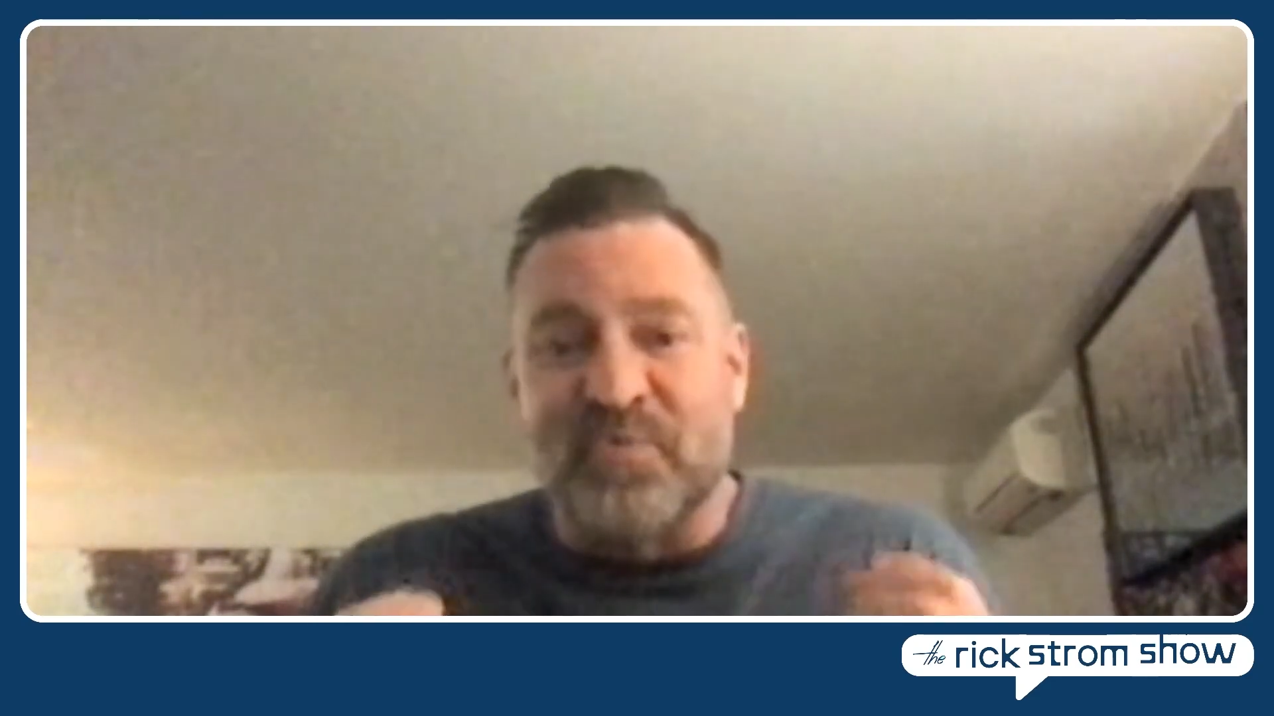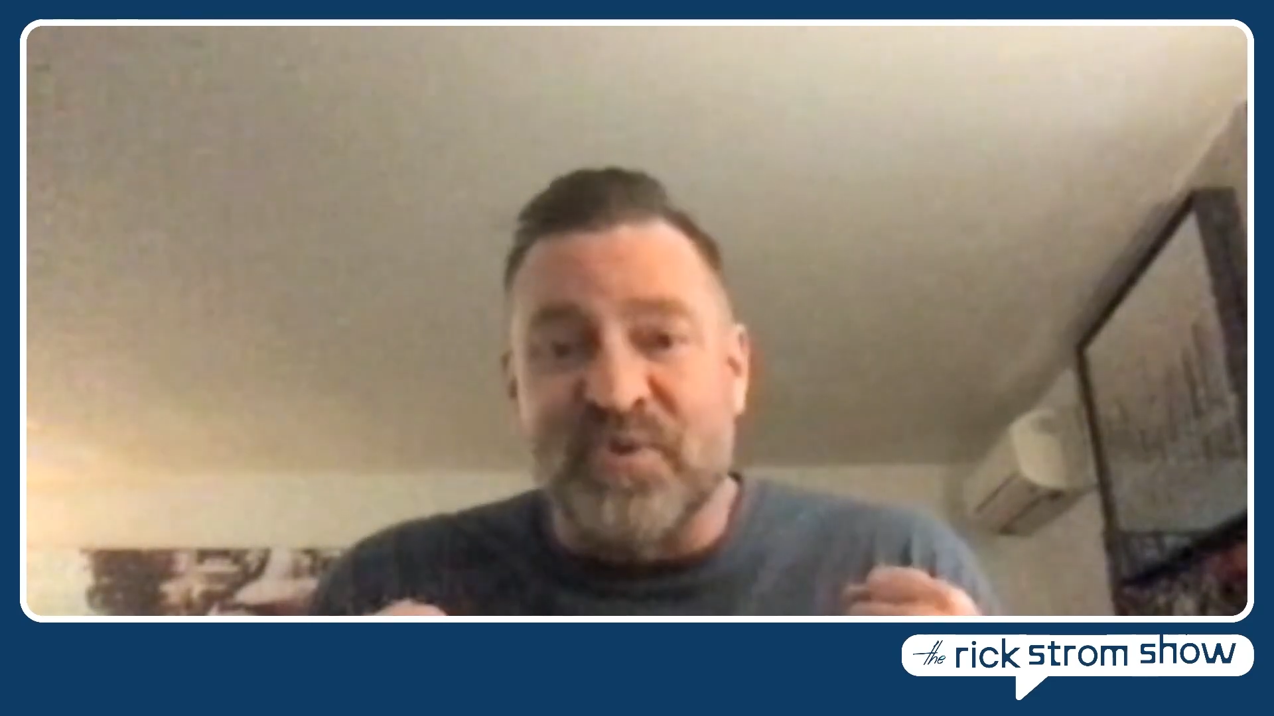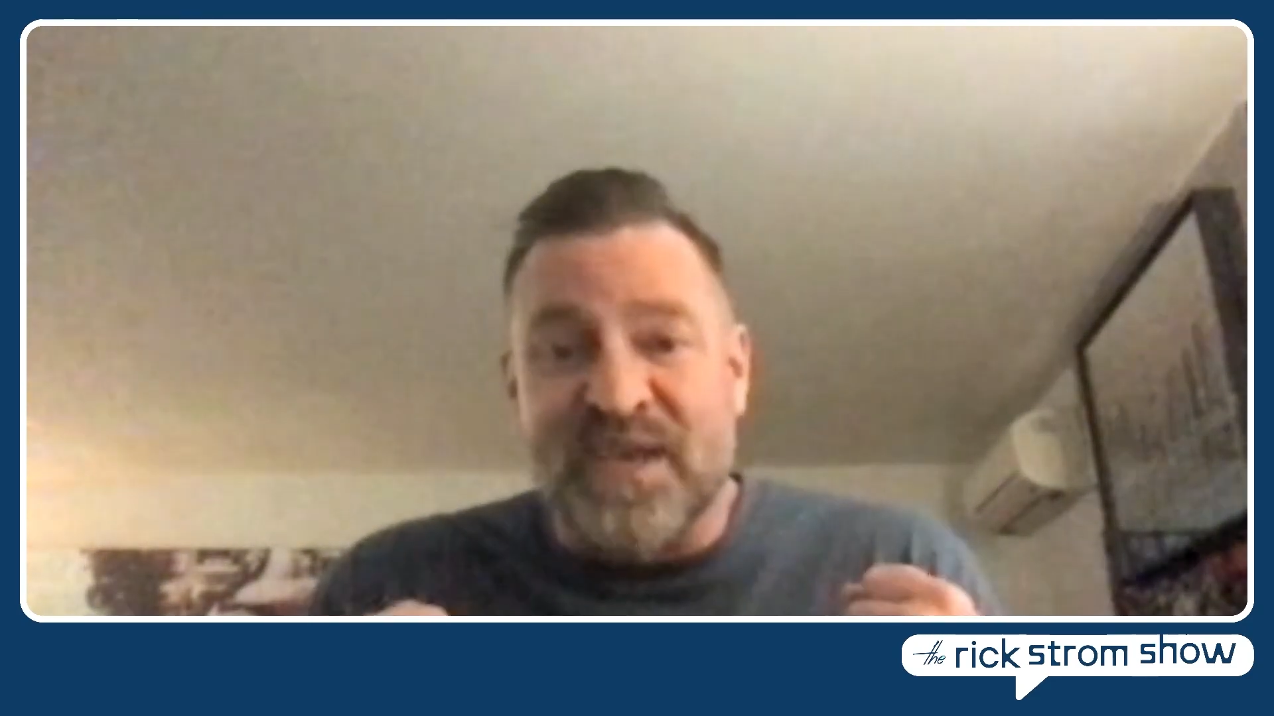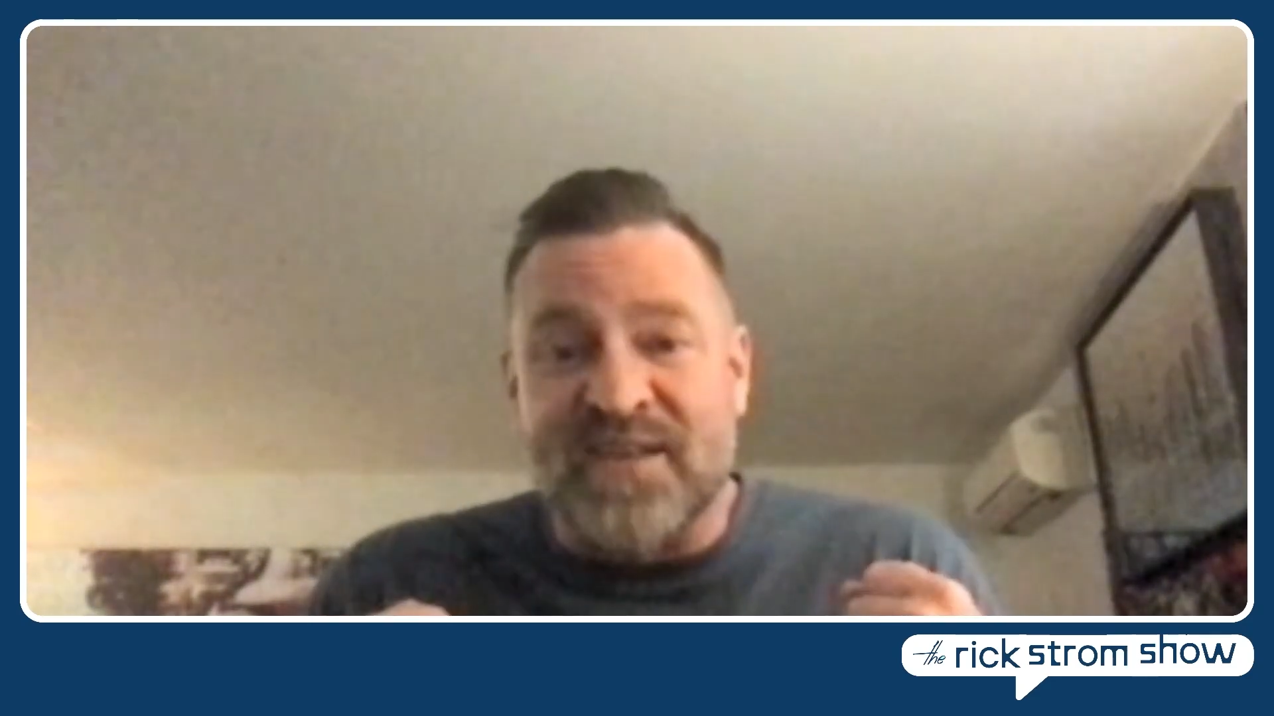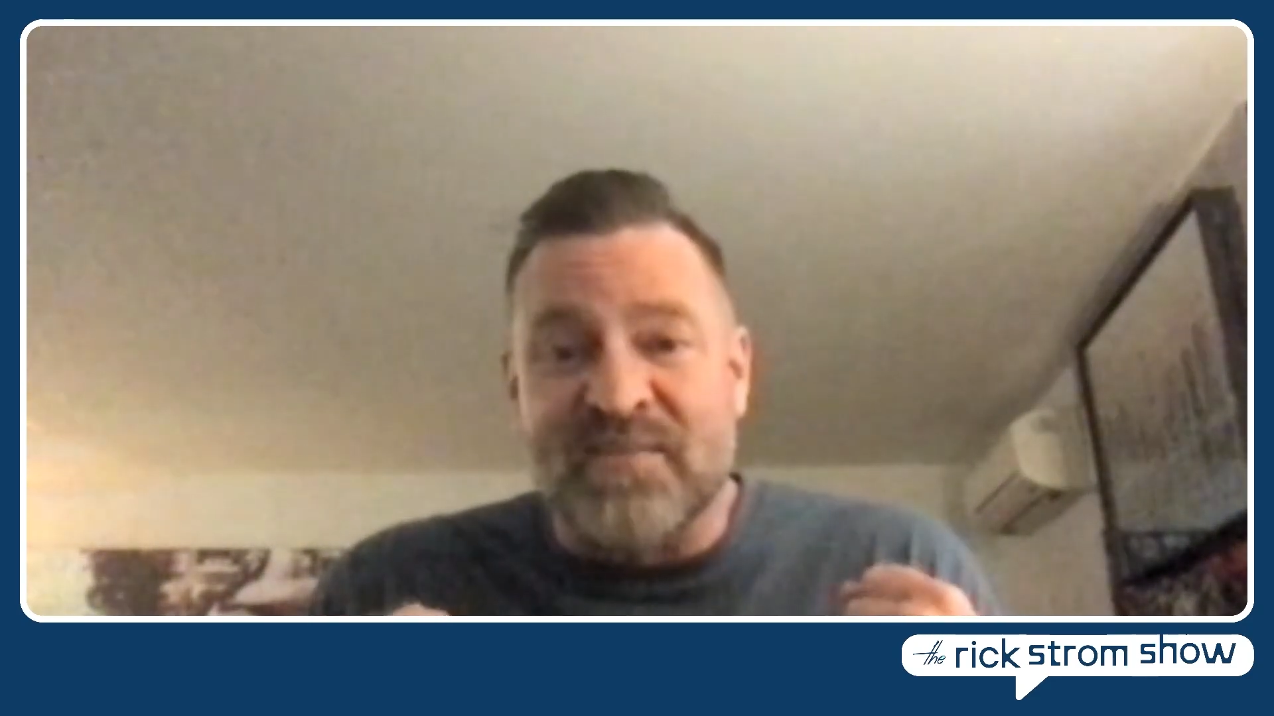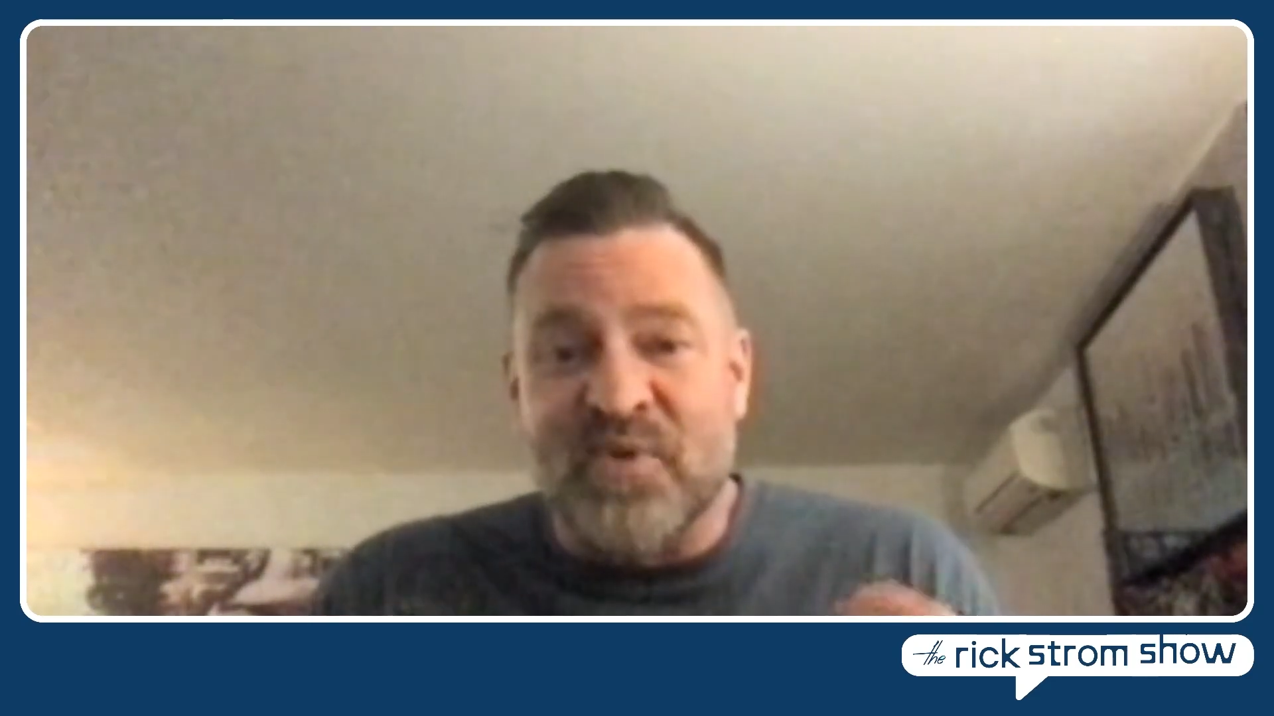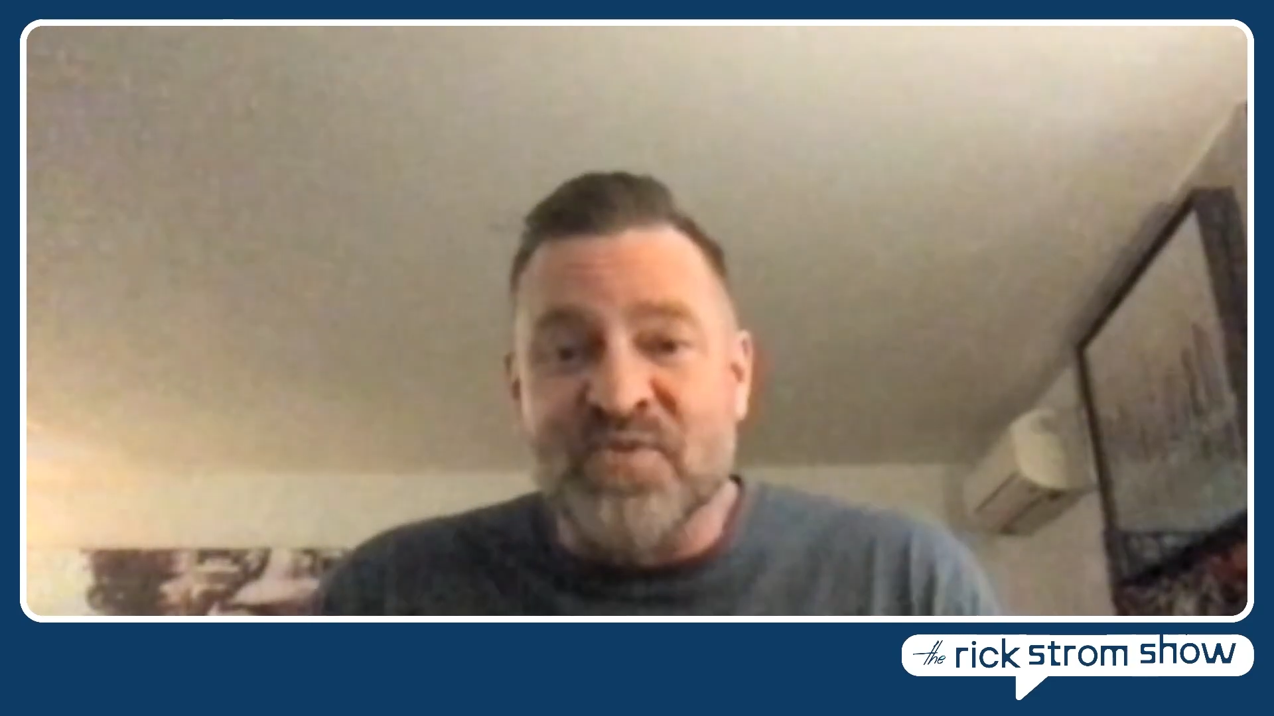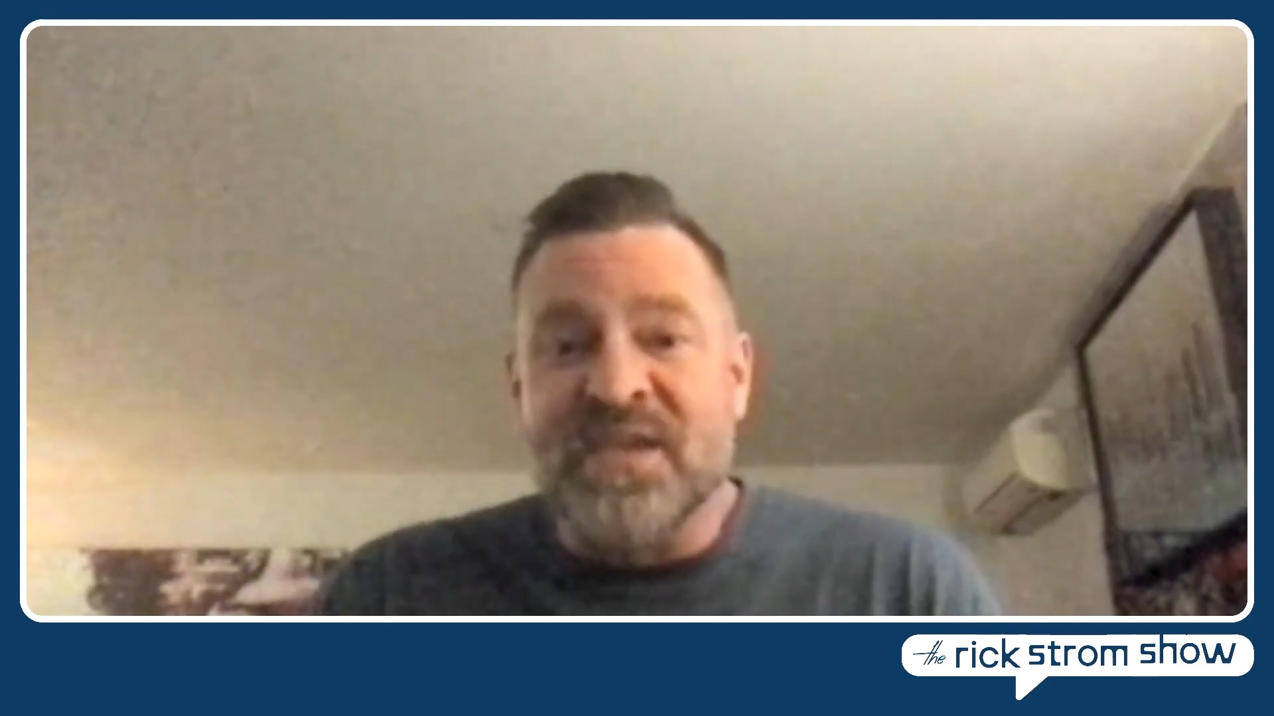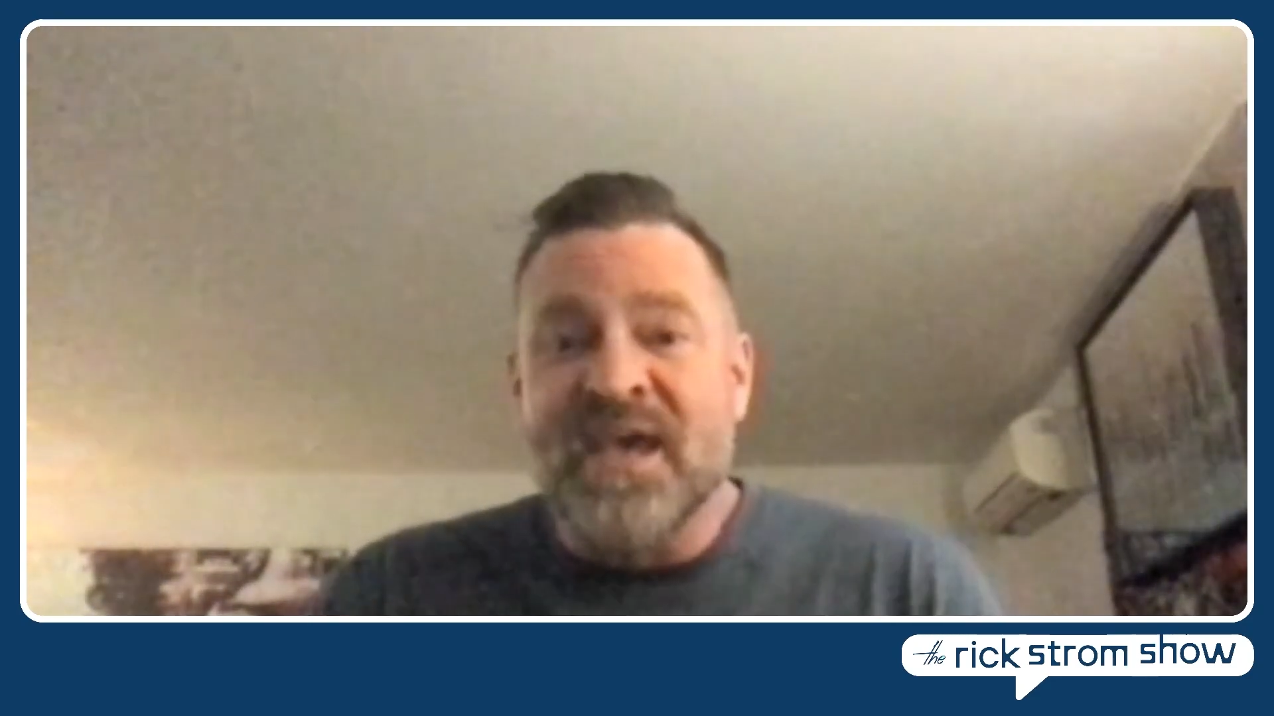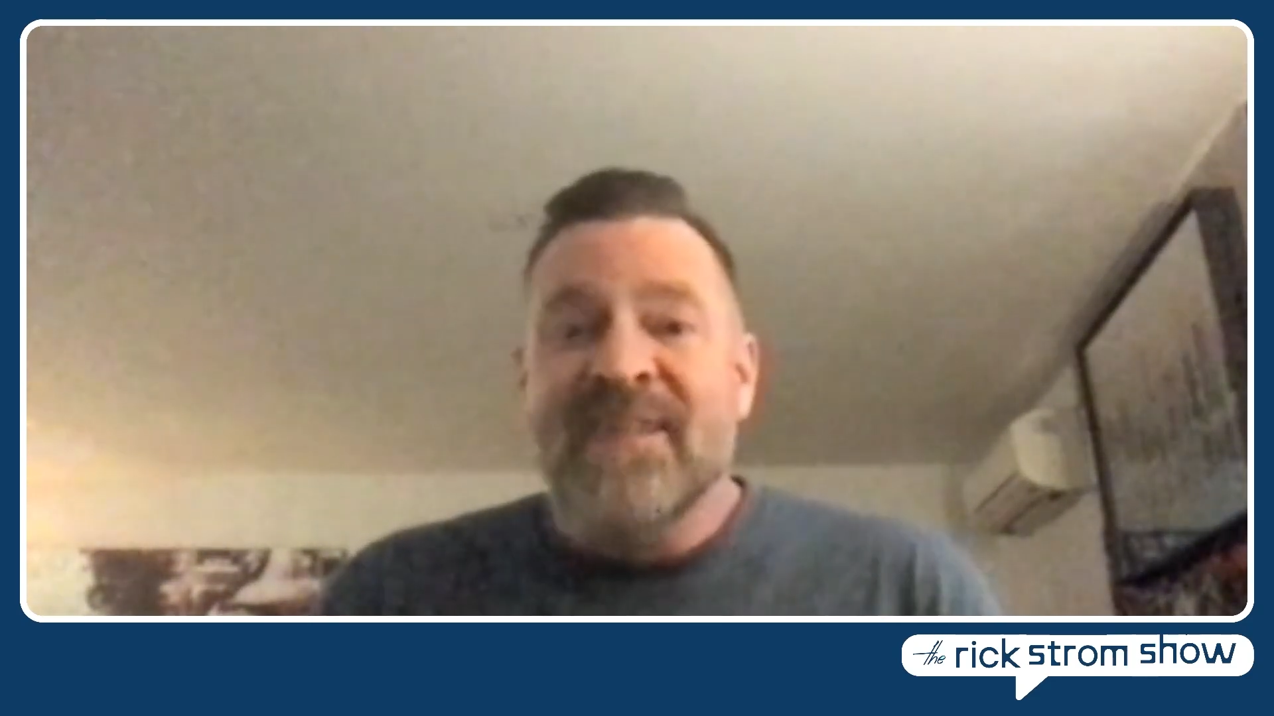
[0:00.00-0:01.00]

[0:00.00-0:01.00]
protect the most.